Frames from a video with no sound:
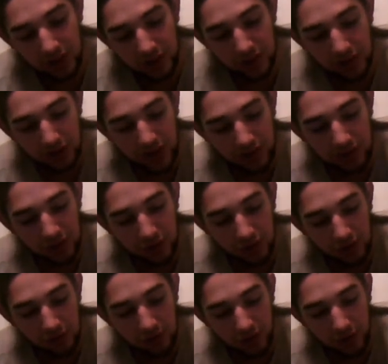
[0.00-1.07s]
is you have to do
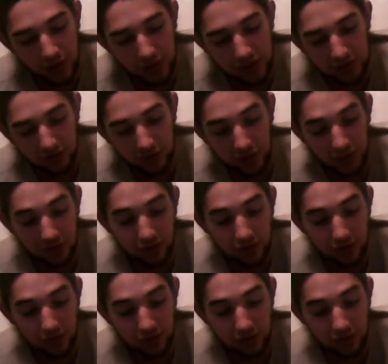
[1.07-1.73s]
it progressively.